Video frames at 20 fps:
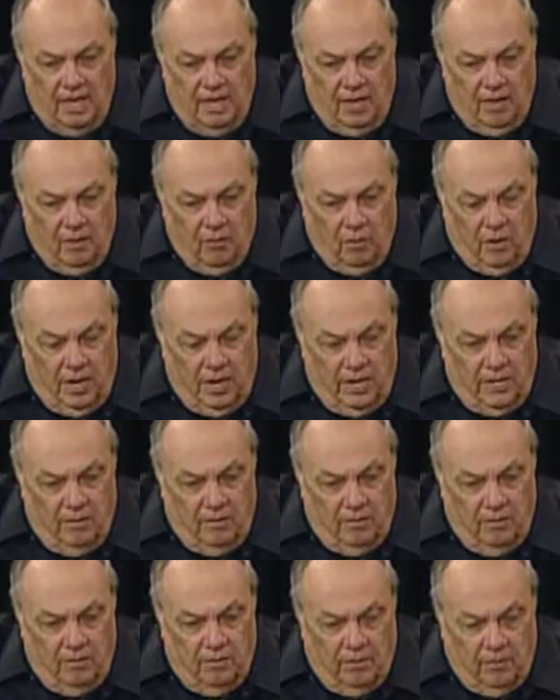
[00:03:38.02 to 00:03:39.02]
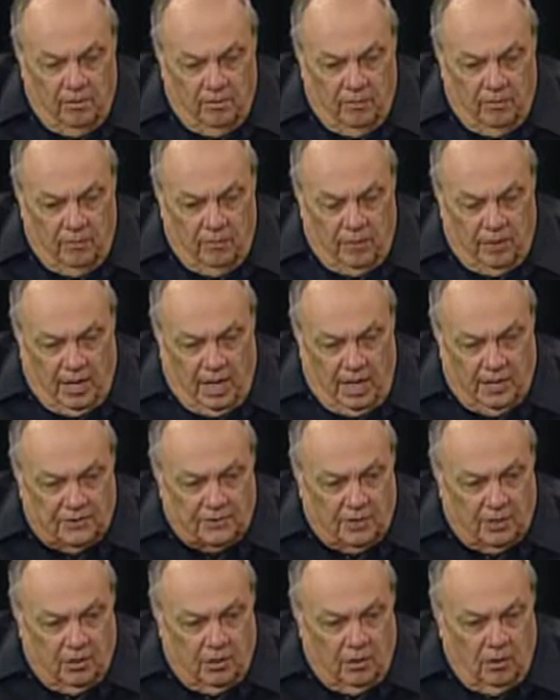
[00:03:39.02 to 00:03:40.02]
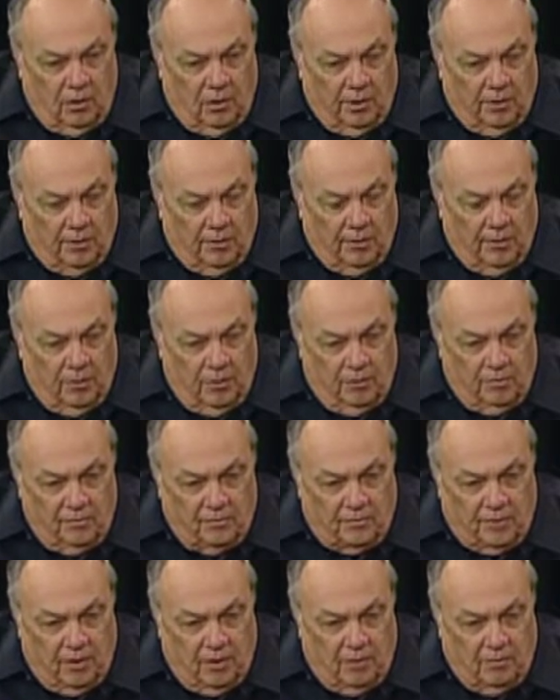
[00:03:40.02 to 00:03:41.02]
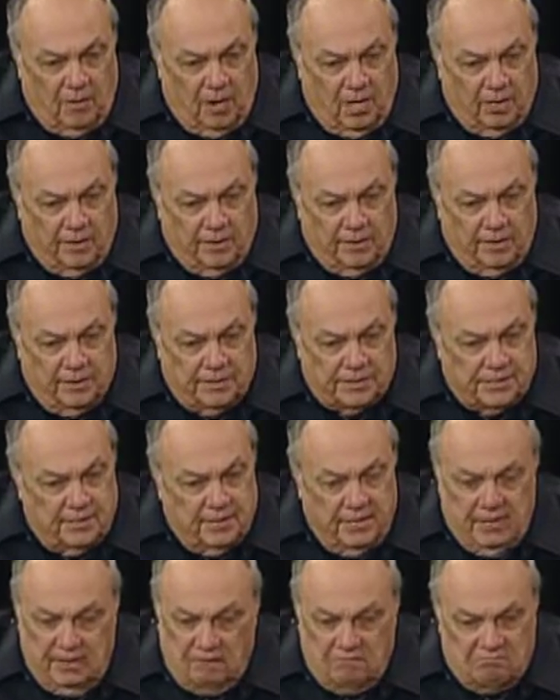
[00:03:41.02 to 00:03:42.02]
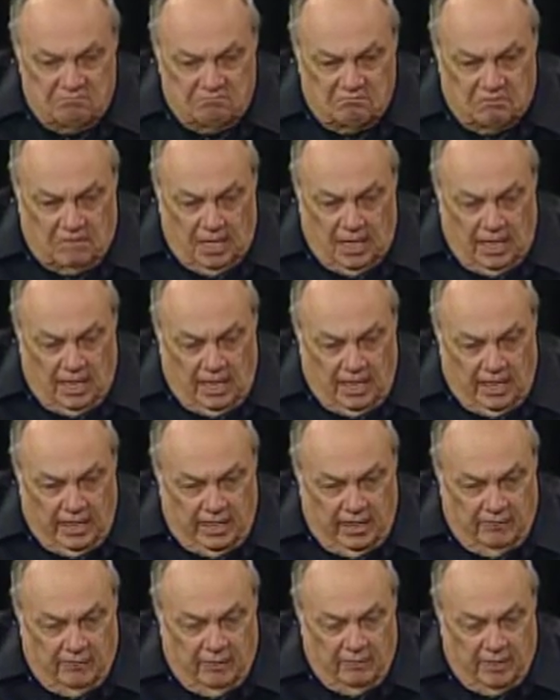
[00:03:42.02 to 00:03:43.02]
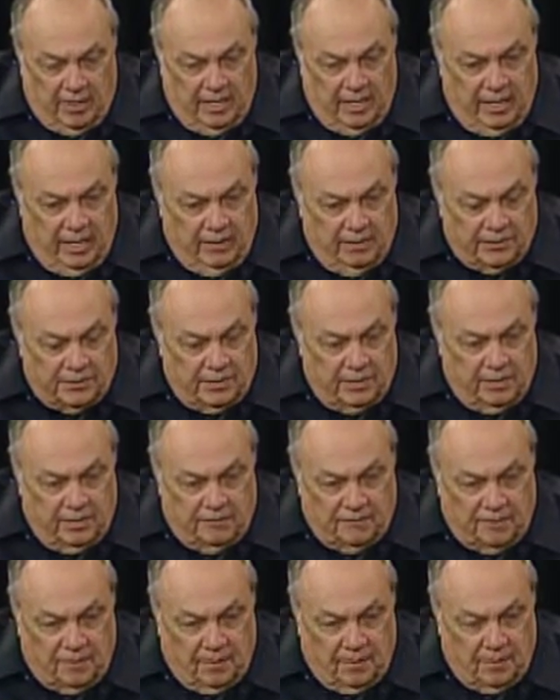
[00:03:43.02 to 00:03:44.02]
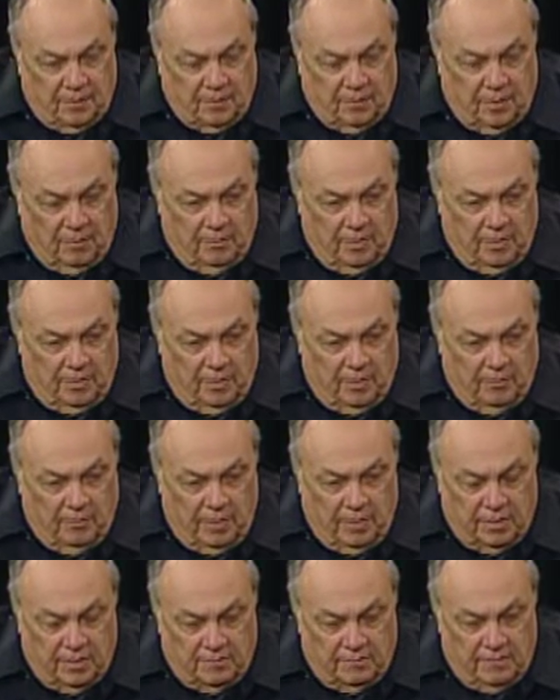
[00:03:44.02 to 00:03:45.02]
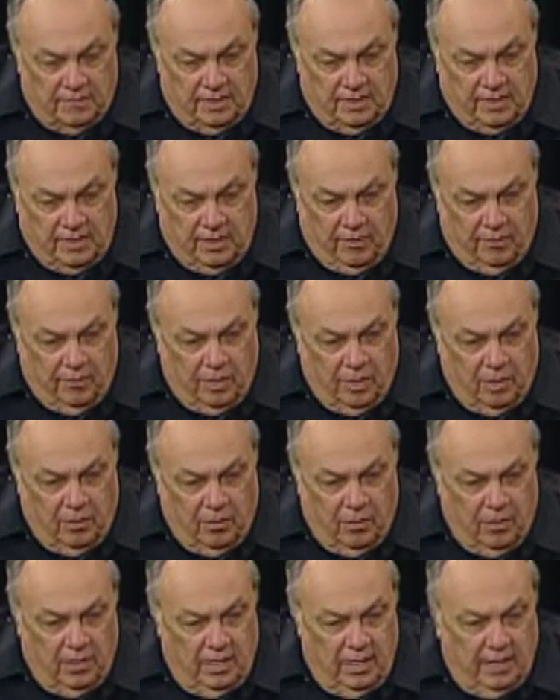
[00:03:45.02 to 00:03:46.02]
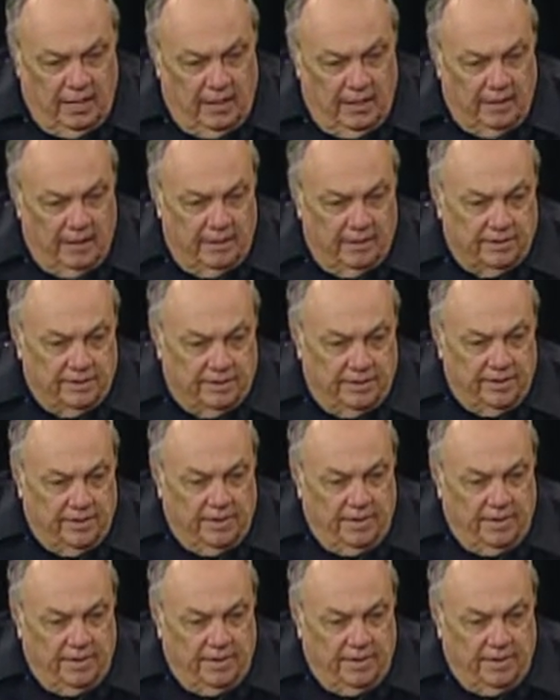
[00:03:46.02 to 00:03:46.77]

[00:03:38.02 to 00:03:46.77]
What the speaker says: When we got the call on our home fire monitors, I, like everybody else in the fire department, think, well, here we go. There's a